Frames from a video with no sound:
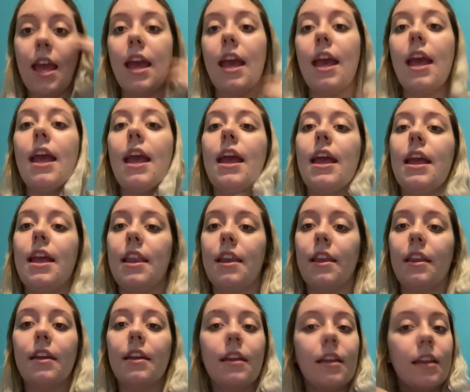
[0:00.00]

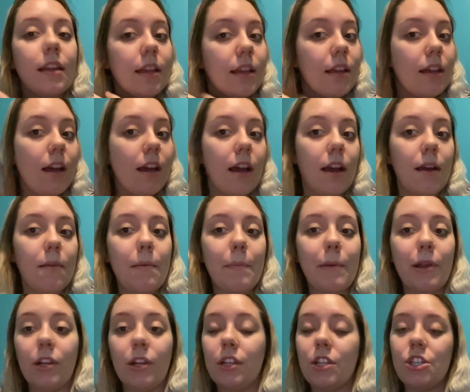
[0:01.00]
and
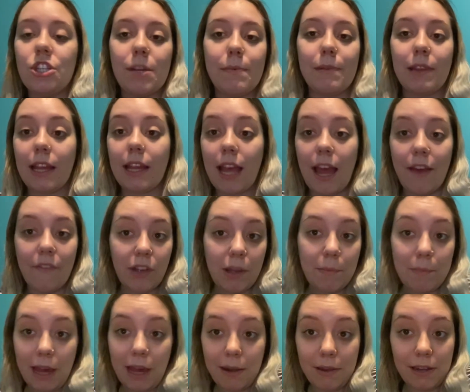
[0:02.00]
apparently she had been like having a
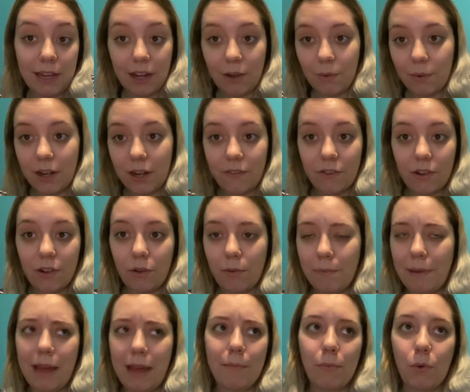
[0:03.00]
bad day or whatever, or
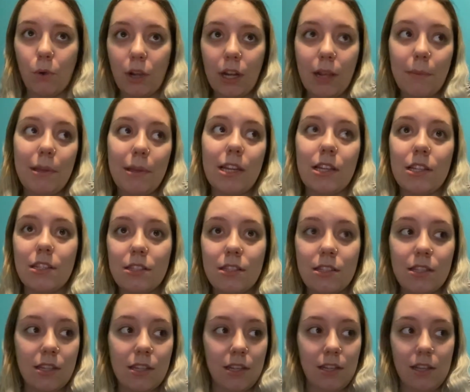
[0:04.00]
bad morning, because
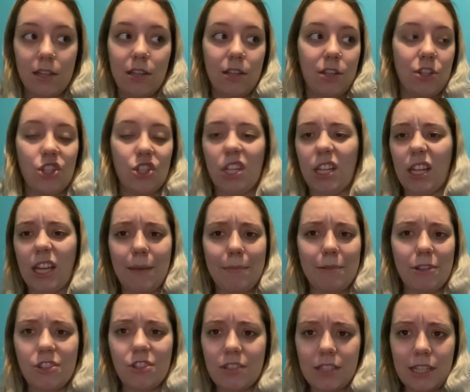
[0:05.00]
she didn't get
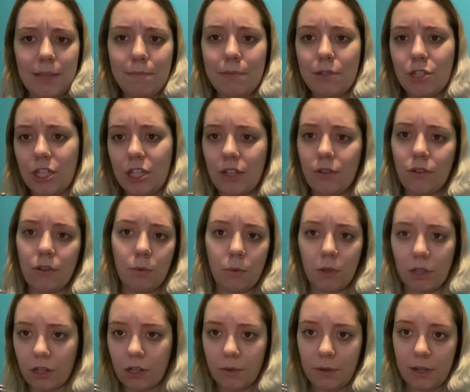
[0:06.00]
much sleep, but she had to go to
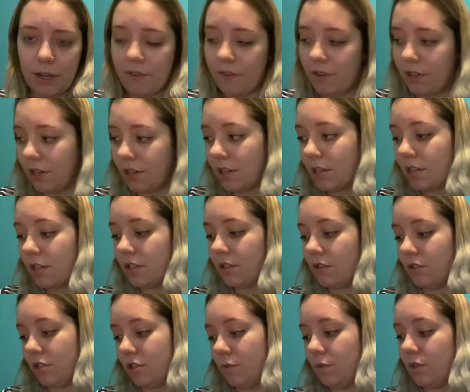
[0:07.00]
work or whatever. So
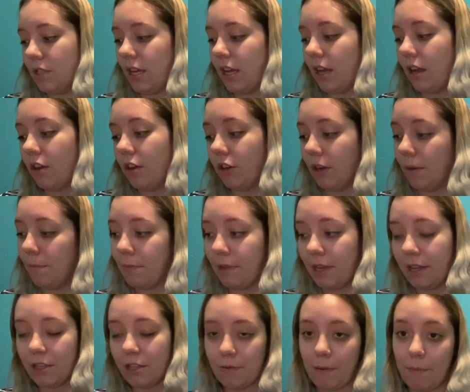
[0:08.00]
she was like
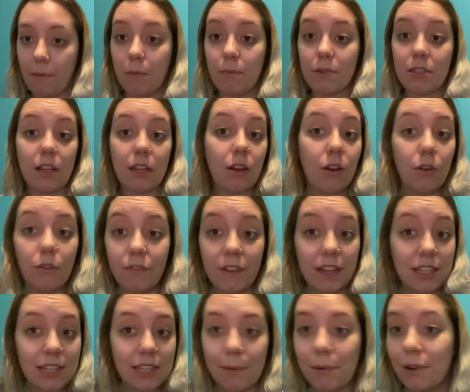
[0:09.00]
grumpy. So my mom was like, oh,
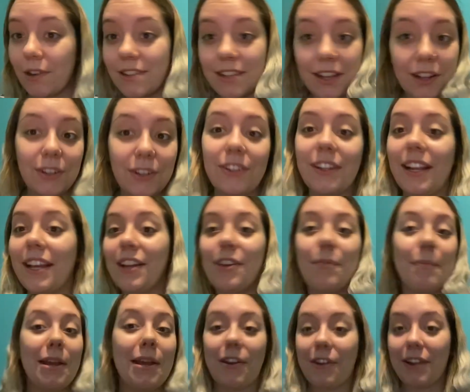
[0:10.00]
FaceTime her and tell her like it'll
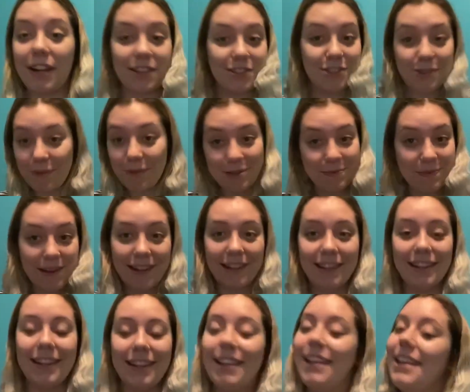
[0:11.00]
make her day so much
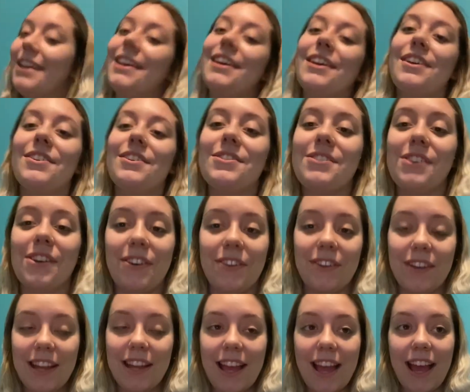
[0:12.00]
better. So
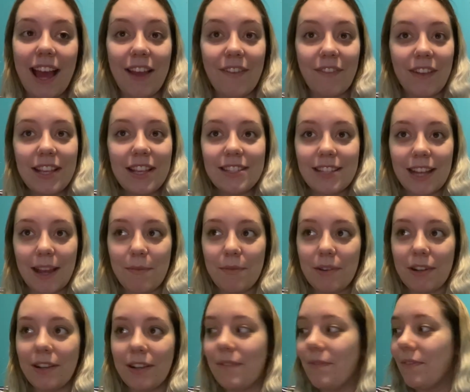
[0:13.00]
I FaceTimed
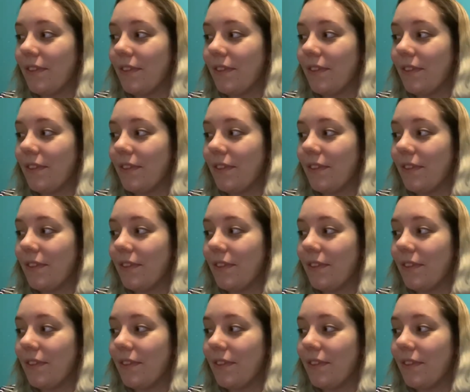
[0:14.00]
her,